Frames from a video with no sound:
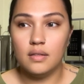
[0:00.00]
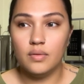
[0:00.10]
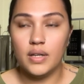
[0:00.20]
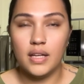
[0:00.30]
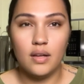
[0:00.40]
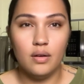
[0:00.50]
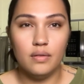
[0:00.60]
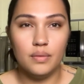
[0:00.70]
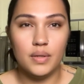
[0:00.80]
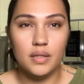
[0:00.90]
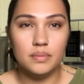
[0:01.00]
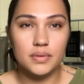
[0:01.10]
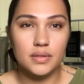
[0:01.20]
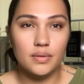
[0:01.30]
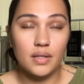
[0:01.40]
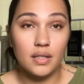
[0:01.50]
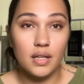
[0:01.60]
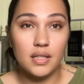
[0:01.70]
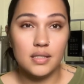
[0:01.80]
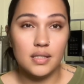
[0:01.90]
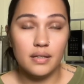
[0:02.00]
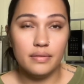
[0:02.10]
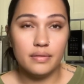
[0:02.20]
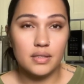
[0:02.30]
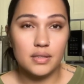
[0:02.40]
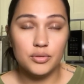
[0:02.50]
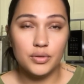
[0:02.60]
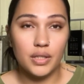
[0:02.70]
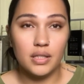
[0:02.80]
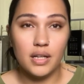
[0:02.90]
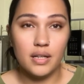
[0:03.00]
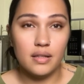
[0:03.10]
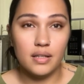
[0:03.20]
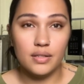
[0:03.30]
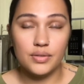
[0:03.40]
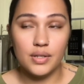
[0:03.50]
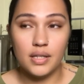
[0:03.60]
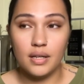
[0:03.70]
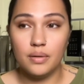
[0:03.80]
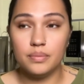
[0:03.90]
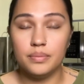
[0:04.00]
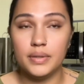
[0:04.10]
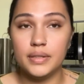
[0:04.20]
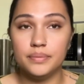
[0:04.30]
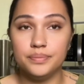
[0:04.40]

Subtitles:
when I get overwhelmed with a lot of stuff because I'm doing a lot of things right now, but